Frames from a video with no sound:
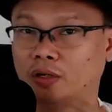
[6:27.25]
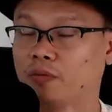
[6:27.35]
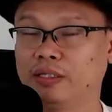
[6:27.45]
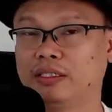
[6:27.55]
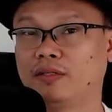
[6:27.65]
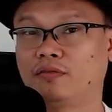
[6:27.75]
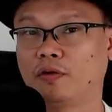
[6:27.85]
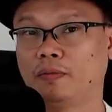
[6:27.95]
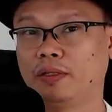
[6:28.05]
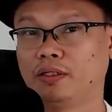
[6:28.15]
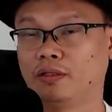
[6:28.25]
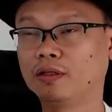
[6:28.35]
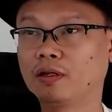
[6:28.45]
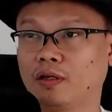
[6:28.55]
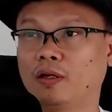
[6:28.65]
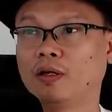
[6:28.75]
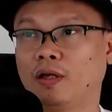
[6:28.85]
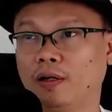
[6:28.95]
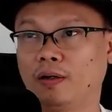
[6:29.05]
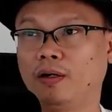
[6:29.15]
Why is it $40 million?
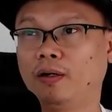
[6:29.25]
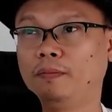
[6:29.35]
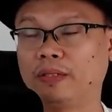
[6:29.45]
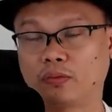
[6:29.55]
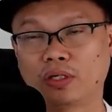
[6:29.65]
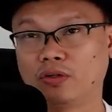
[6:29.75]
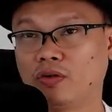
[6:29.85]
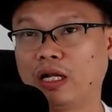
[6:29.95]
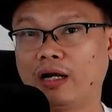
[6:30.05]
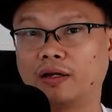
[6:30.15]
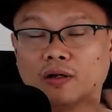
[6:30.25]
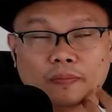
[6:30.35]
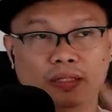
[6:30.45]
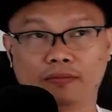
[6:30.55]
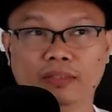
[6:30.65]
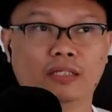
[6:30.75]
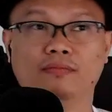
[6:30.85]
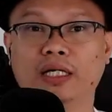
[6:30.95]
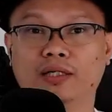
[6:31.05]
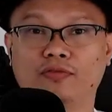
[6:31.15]
But we can all argue, but man,
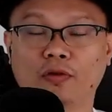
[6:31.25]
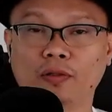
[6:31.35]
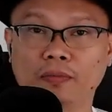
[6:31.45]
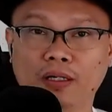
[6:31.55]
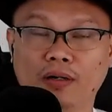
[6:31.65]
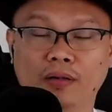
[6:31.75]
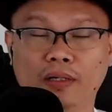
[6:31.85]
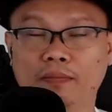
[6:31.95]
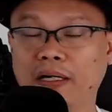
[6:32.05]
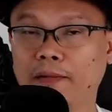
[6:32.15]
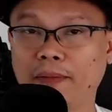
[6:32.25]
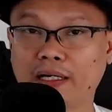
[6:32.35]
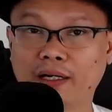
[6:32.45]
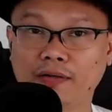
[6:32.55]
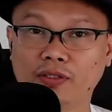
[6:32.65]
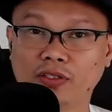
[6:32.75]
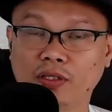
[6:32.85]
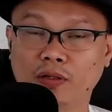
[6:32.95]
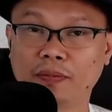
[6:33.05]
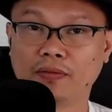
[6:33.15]
Manny Pacquiao is
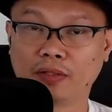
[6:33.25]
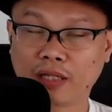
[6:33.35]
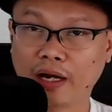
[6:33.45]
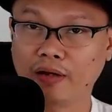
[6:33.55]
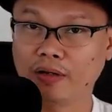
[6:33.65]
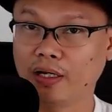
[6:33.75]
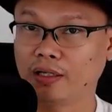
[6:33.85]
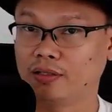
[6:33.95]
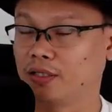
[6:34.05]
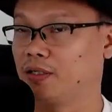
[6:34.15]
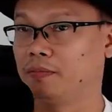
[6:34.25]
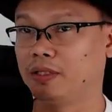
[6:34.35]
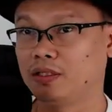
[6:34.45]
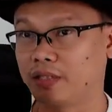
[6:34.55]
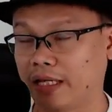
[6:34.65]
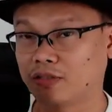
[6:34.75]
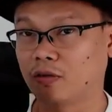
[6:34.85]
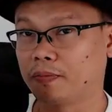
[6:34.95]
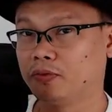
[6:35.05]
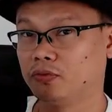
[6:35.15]
going to be retiring. It's going to be his last
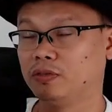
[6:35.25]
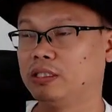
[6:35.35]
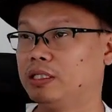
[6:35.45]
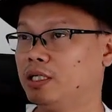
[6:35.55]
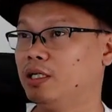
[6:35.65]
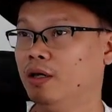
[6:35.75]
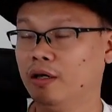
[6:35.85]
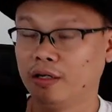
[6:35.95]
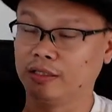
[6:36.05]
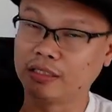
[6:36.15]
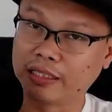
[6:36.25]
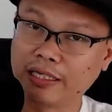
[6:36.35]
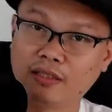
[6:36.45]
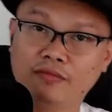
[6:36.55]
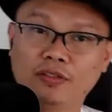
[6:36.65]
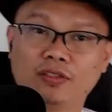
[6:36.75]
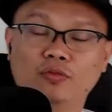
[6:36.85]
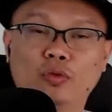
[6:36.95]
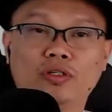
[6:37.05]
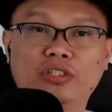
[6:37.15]
opportunity. He's an eight
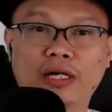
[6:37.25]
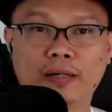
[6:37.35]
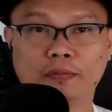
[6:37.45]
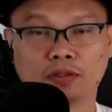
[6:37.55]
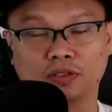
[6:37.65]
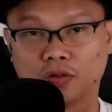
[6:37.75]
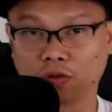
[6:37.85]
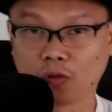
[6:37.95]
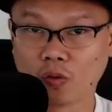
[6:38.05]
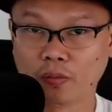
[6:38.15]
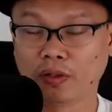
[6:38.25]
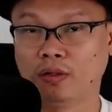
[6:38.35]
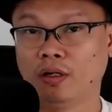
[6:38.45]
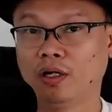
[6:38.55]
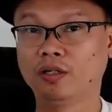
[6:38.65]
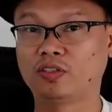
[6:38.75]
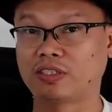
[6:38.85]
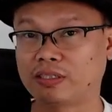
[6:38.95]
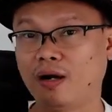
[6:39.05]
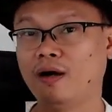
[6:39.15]
division world champion. He's a global
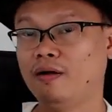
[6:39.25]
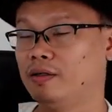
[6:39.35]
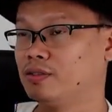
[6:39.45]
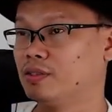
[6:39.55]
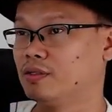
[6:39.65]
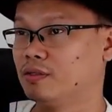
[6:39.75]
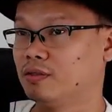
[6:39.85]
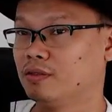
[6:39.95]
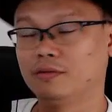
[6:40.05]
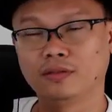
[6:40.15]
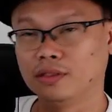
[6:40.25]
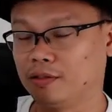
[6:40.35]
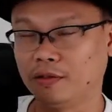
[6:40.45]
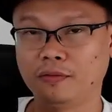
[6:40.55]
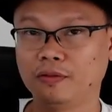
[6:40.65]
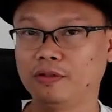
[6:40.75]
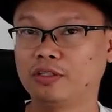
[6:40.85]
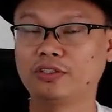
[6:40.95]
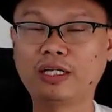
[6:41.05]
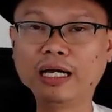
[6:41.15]
star. He's a, you know,
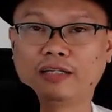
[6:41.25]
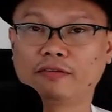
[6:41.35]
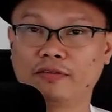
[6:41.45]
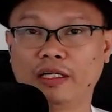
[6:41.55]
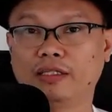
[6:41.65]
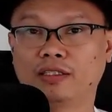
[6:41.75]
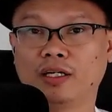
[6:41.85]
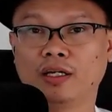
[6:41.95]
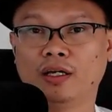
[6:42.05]
there's a lot of things